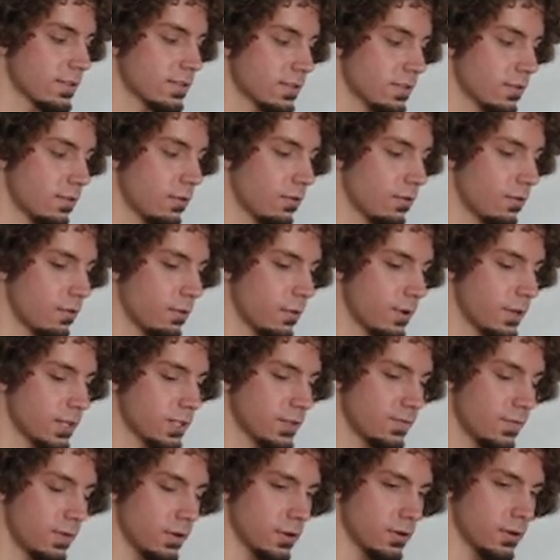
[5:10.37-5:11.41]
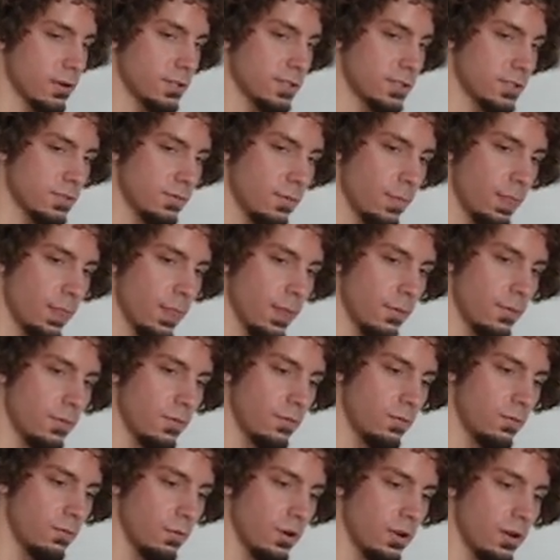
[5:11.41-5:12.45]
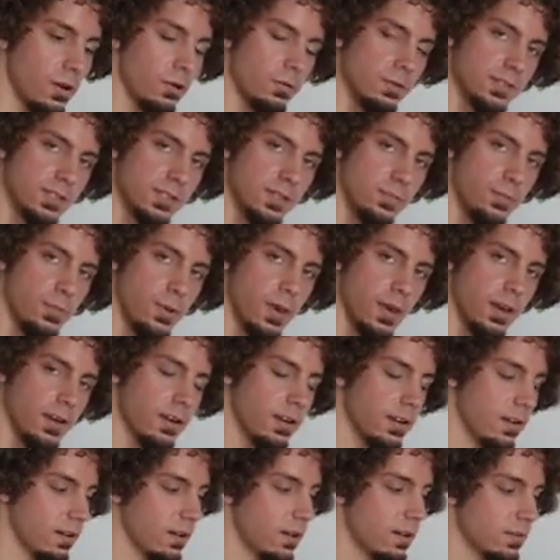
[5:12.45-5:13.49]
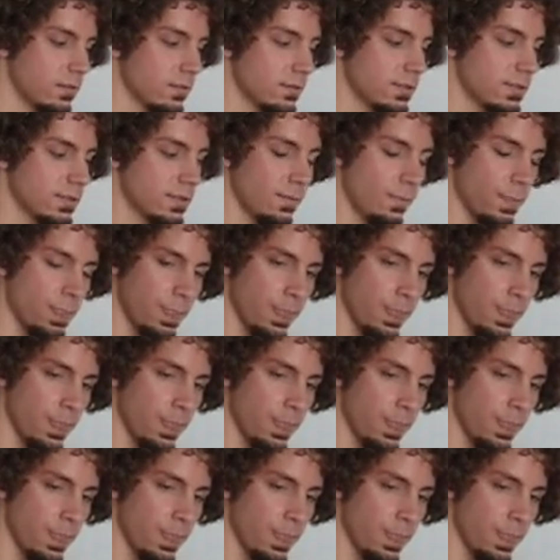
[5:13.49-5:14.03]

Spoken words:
So as far as what notes to pick goes,